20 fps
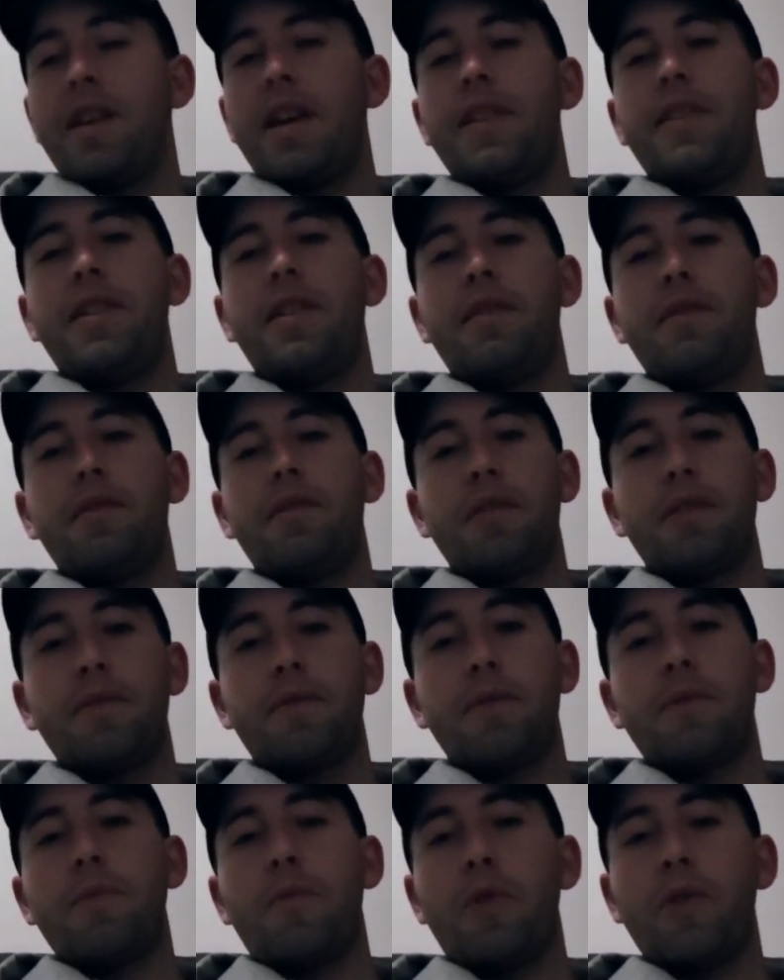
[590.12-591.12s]
And then look
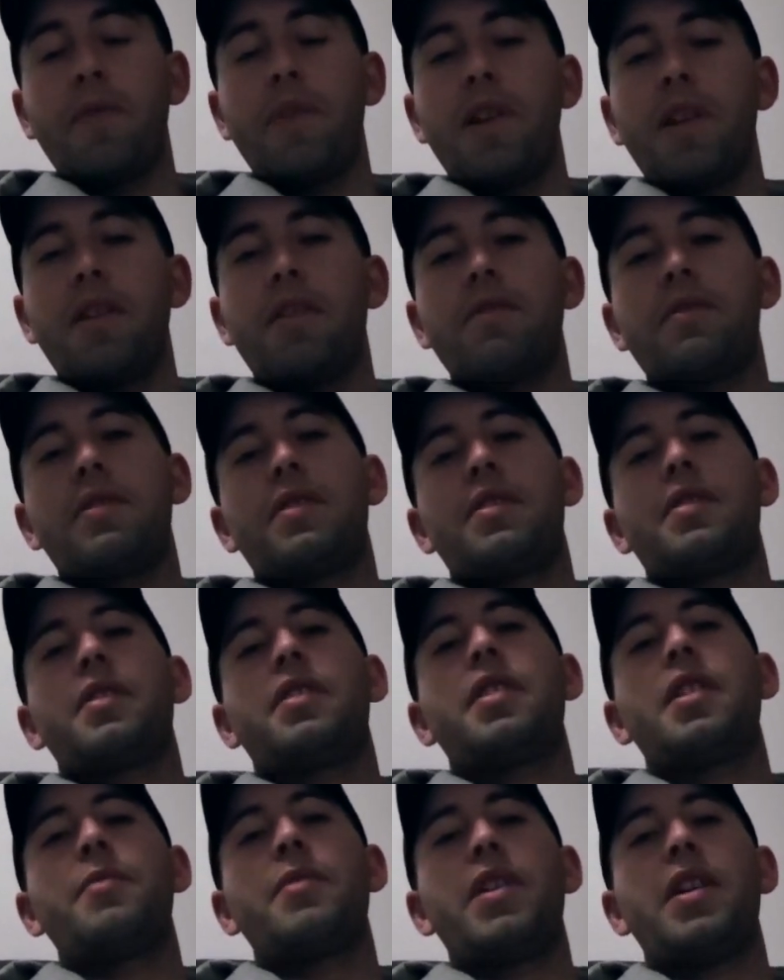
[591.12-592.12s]
for more videos that
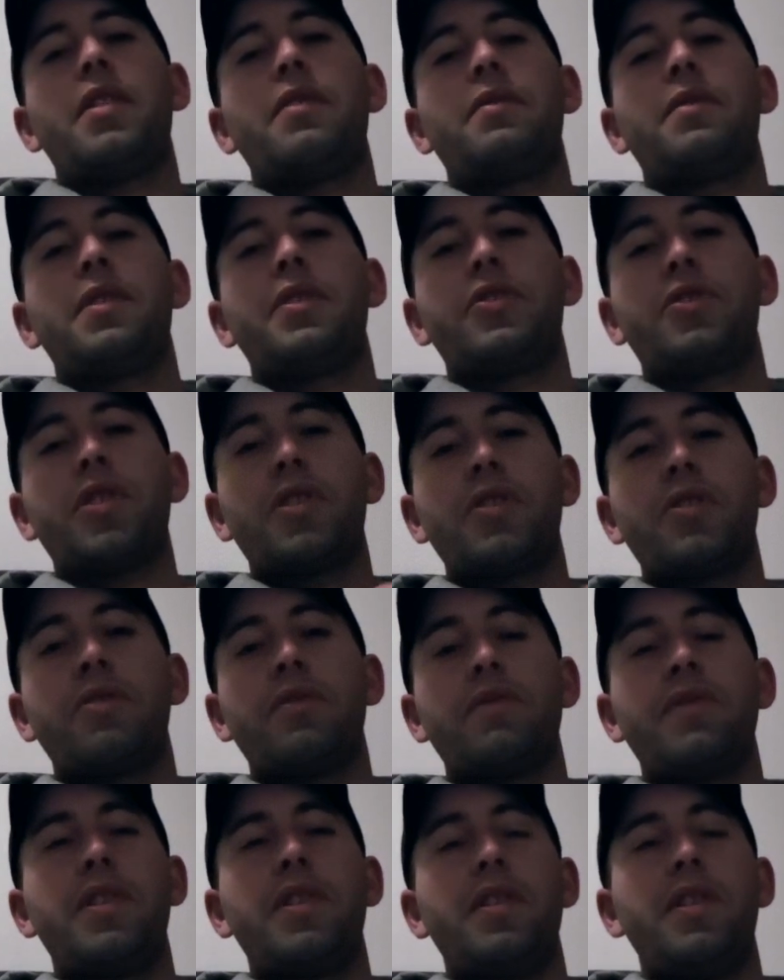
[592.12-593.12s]
are coming out,
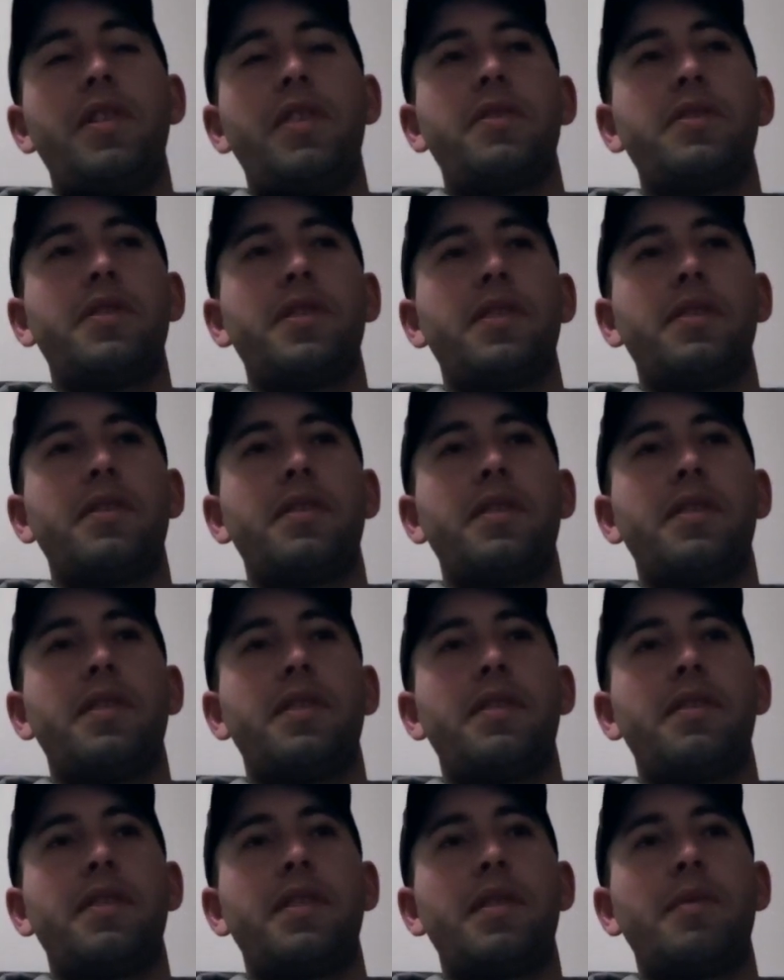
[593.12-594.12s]
instructional videos
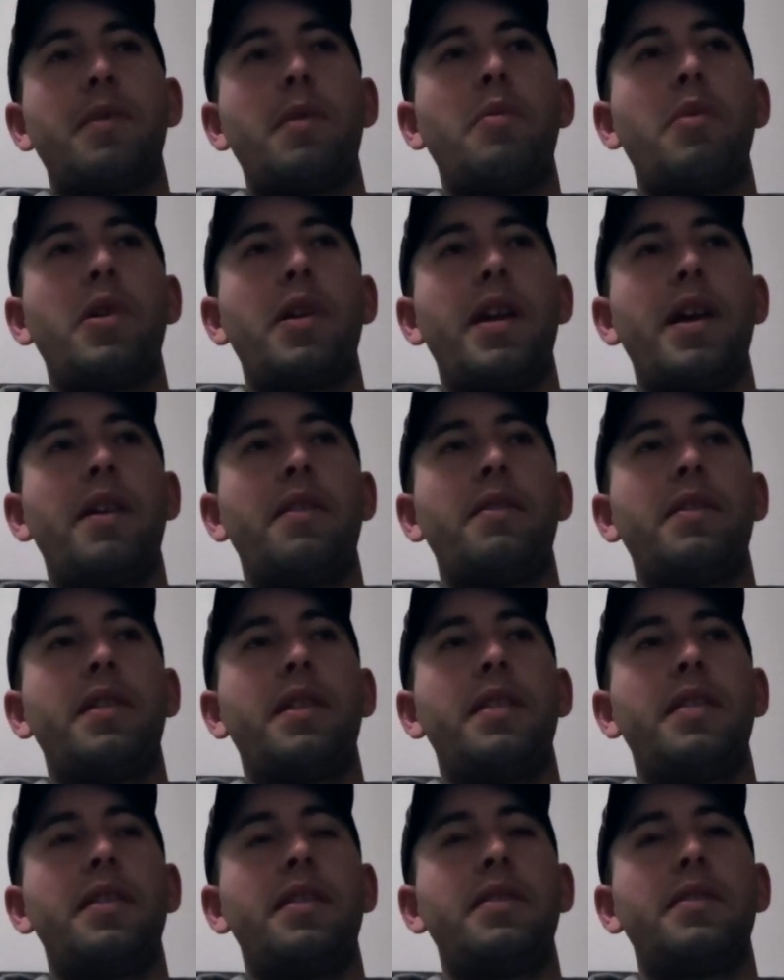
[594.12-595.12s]
that I'm going to be putting out,
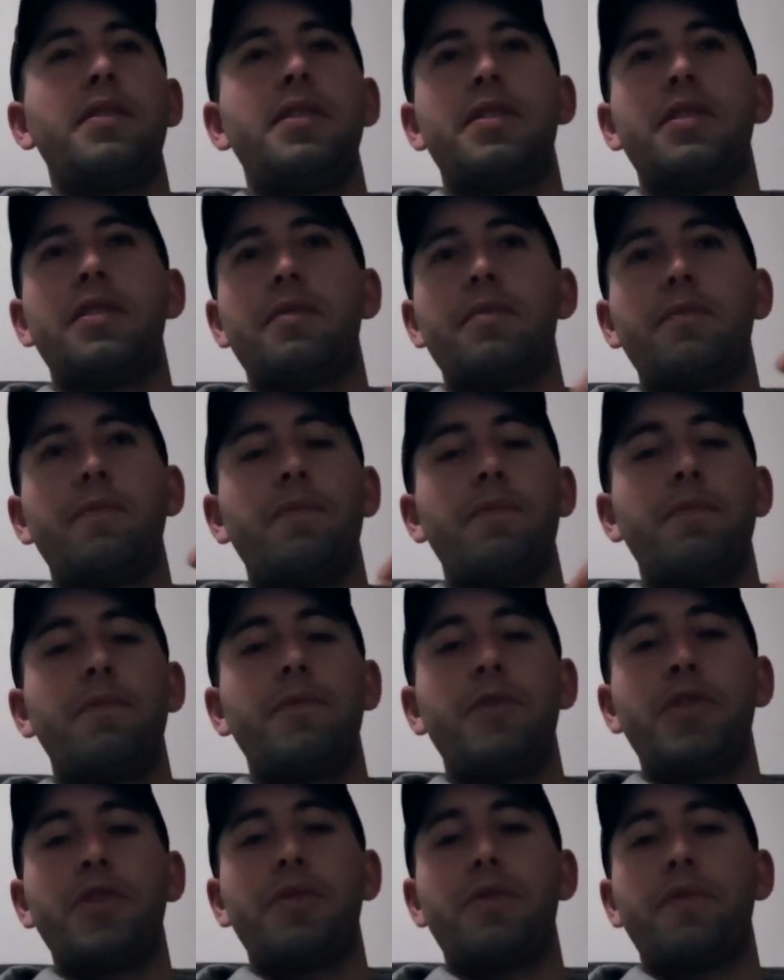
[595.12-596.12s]
and then just some
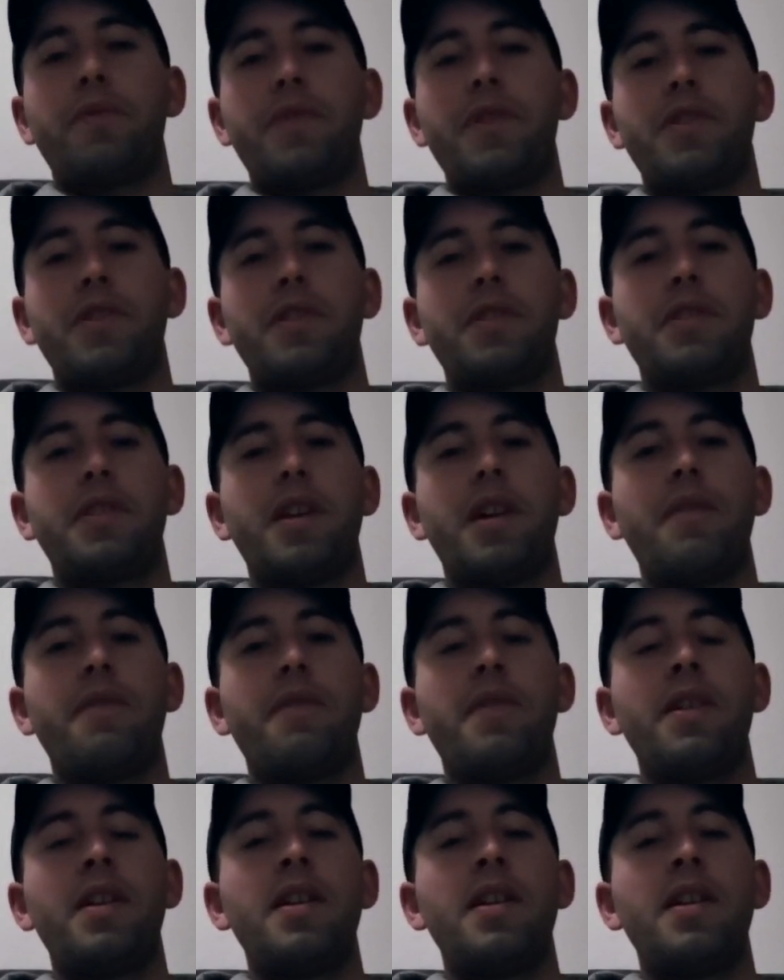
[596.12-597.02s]
general fishing stuff.